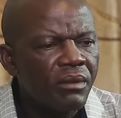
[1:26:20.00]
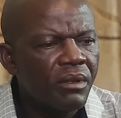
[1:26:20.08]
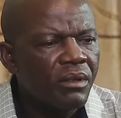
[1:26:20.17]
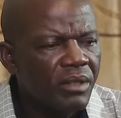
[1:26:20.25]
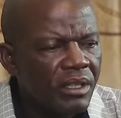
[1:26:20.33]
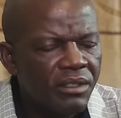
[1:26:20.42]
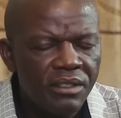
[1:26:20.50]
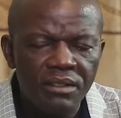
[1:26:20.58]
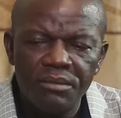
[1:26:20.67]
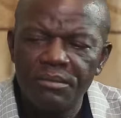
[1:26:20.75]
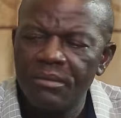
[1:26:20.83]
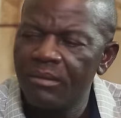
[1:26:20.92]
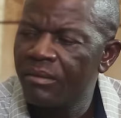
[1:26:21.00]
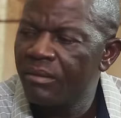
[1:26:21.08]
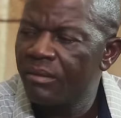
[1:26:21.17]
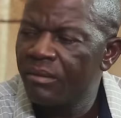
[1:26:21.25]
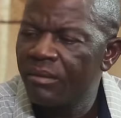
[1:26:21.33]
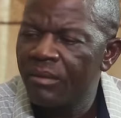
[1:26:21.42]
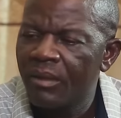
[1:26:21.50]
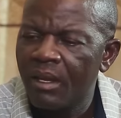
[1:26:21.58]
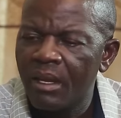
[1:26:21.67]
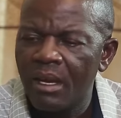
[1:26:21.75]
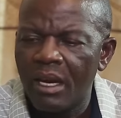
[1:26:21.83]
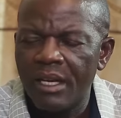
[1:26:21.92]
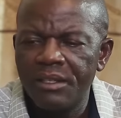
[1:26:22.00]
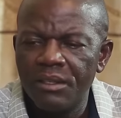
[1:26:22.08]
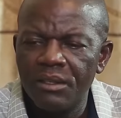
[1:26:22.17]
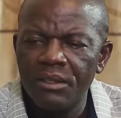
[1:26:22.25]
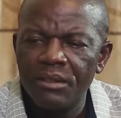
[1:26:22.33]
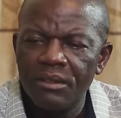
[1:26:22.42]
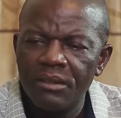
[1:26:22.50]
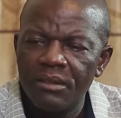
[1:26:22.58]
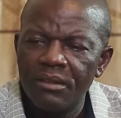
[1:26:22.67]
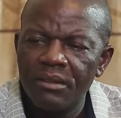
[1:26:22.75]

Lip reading: All right. I know